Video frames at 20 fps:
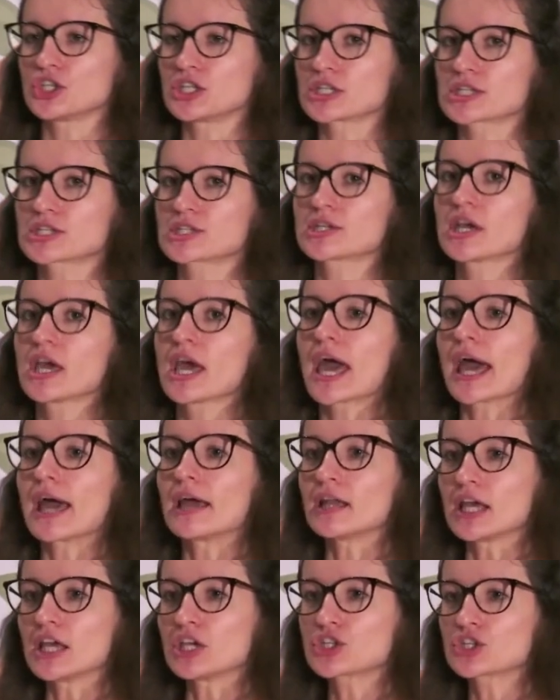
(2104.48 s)
just
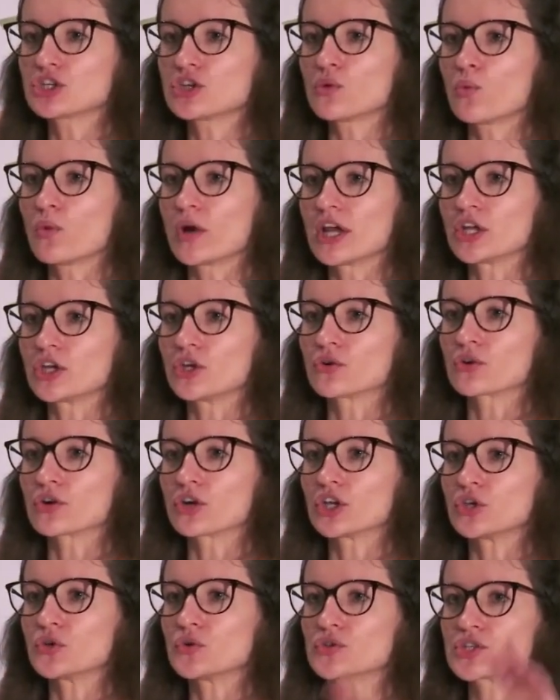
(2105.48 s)
an issue when
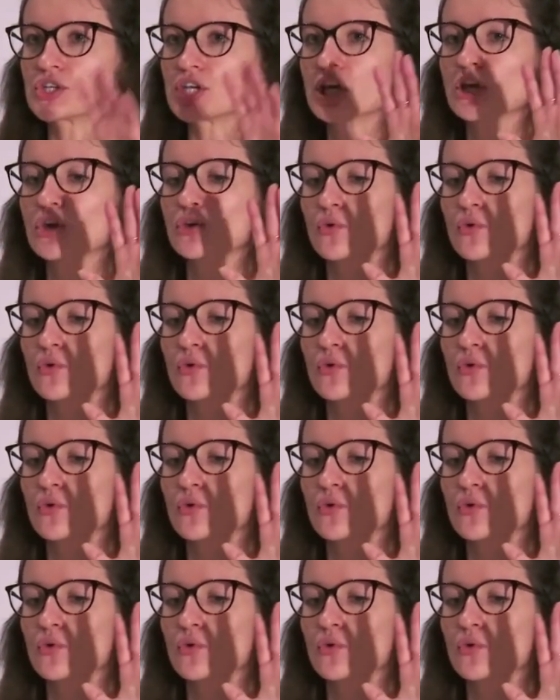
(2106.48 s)
you're using